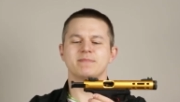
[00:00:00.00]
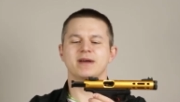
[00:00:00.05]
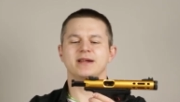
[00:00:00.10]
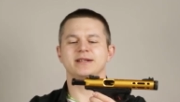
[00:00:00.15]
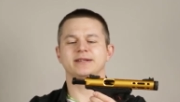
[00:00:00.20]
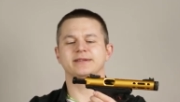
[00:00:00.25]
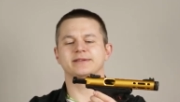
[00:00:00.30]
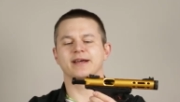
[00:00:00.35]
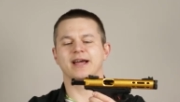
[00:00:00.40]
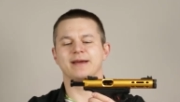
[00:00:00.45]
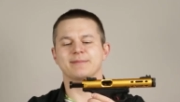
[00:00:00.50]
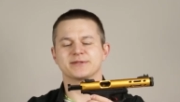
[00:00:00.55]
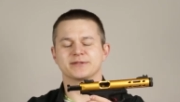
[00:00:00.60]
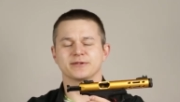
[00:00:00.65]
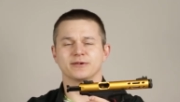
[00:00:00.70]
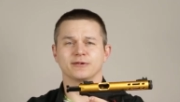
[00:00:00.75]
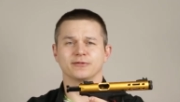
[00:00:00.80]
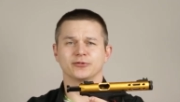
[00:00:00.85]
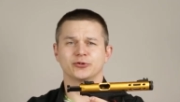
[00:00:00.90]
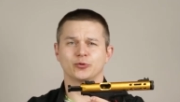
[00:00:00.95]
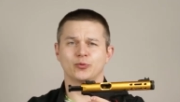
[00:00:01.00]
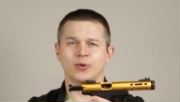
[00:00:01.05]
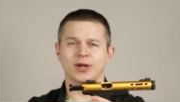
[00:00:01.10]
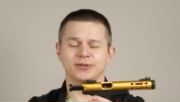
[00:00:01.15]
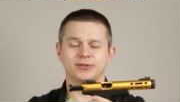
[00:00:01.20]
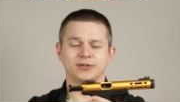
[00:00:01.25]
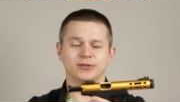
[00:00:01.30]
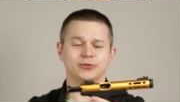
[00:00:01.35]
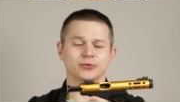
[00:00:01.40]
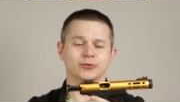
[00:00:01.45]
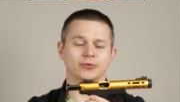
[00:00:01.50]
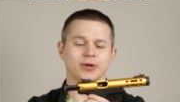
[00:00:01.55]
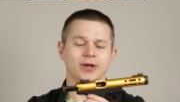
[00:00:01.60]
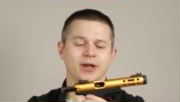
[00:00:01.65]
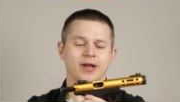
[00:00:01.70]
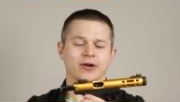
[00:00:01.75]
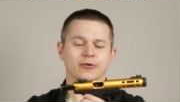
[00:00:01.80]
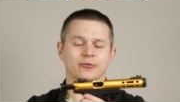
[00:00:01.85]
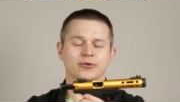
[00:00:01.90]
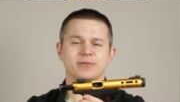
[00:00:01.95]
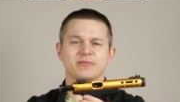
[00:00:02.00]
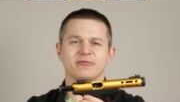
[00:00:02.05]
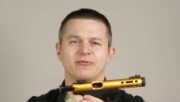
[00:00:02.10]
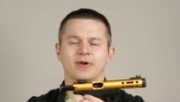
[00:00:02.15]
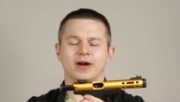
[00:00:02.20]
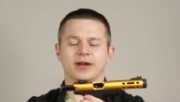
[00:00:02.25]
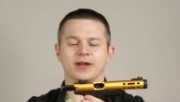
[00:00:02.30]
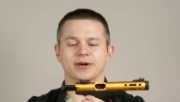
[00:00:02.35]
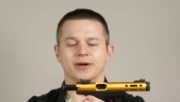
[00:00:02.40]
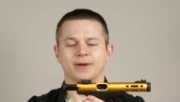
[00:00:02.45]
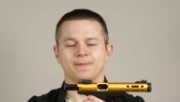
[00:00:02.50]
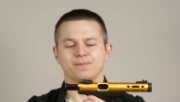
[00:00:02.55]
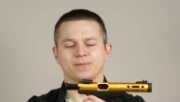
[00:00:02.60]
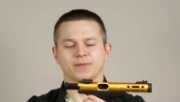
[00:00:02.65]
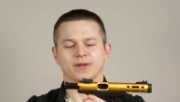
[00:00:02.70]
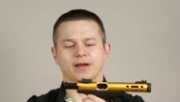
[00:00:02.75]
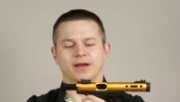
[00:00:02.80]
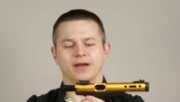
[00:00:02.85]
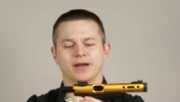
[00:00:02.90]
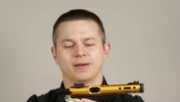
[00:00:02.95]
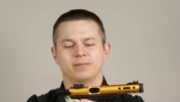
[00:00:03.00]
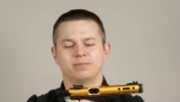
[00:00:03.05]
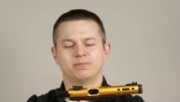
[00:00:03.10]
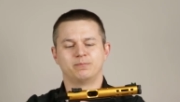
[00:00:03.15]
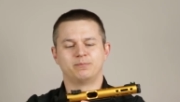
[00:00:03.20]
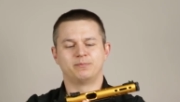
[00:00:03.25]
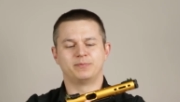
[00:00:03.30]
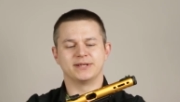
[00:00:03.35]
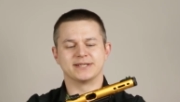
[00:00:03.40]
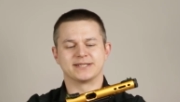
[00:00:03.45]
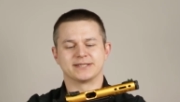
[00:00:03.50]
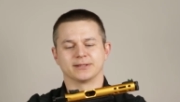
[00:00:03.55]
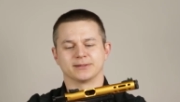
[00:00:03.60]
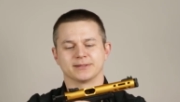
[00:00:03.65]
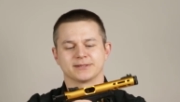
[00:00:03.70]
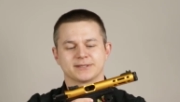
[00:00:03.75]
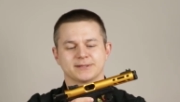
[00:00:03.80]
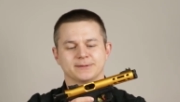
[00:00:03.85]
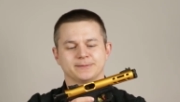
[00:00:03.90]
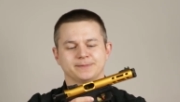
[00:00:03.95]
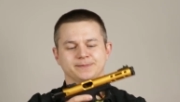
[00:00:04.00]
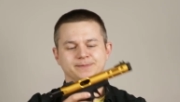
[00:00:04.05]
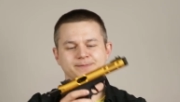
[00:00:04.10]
many types of twenty-two rimfire uh, pistols.